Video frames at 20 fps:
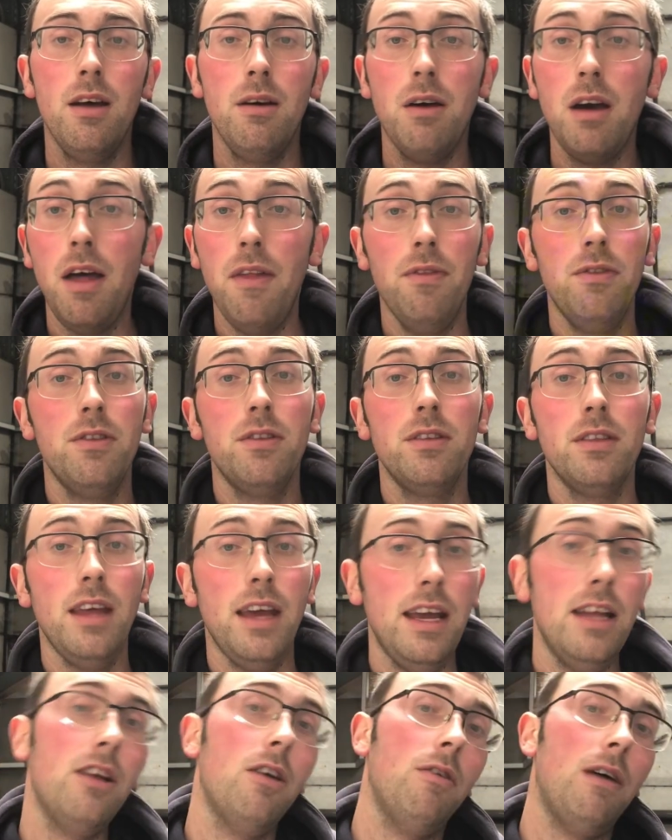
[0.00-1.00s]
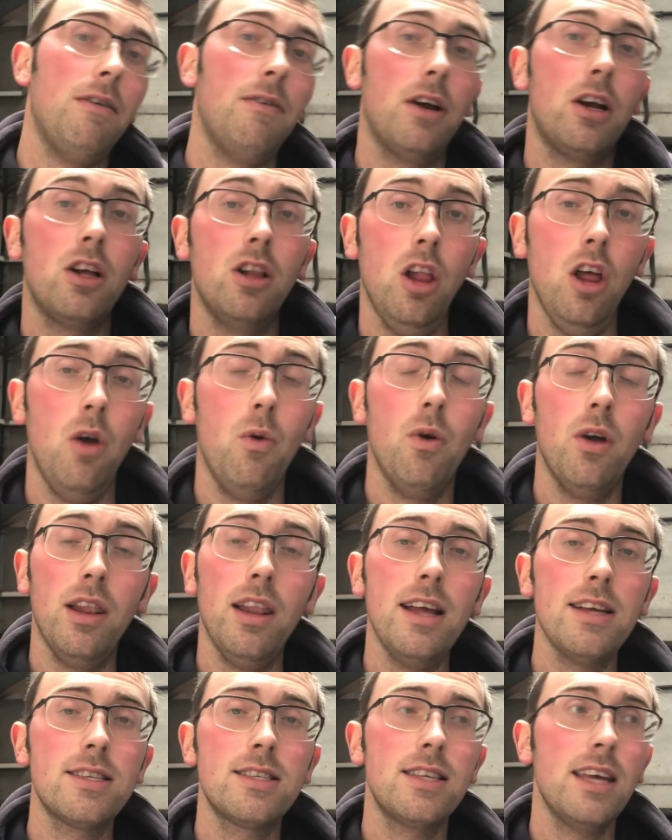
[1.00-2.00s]
and they don't have a clue
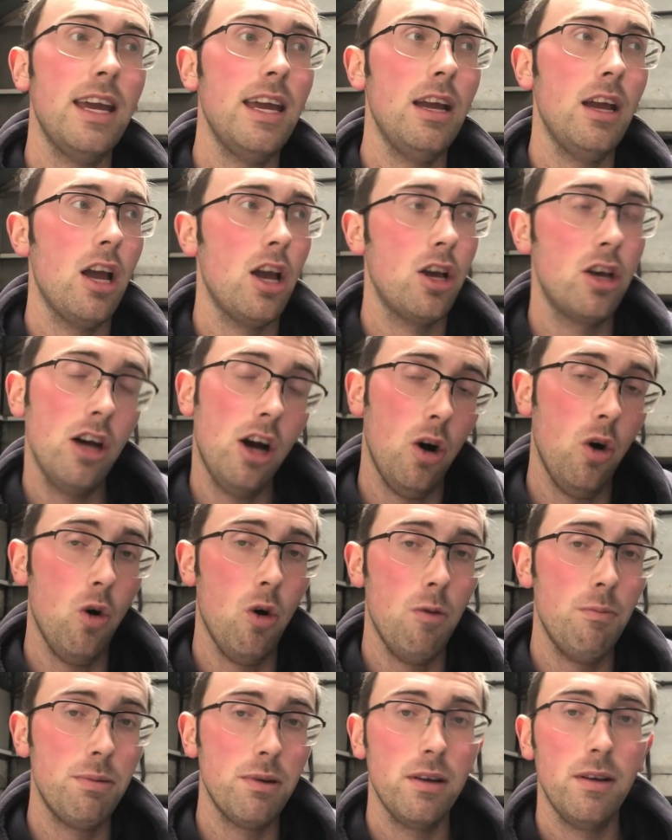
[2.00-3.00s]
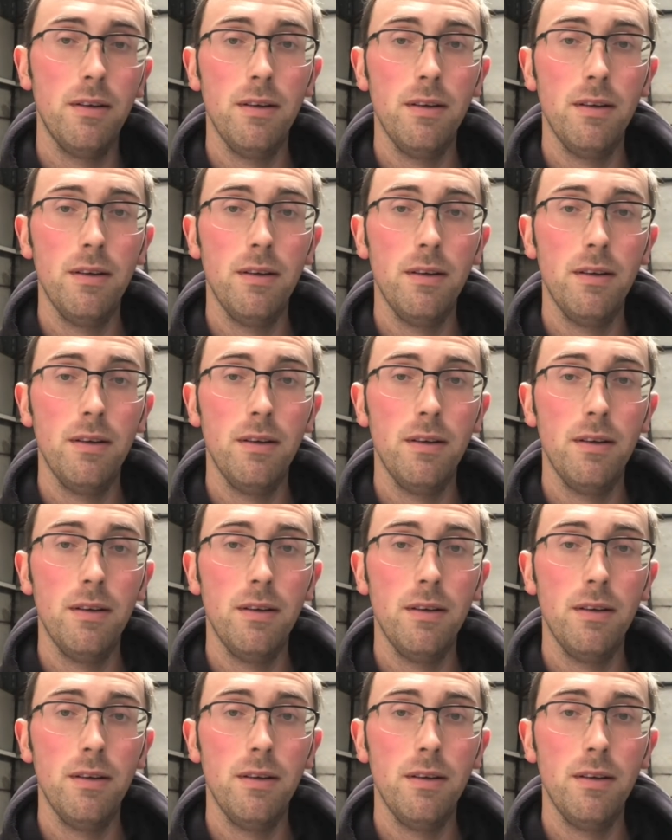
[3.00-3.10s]
unless they got up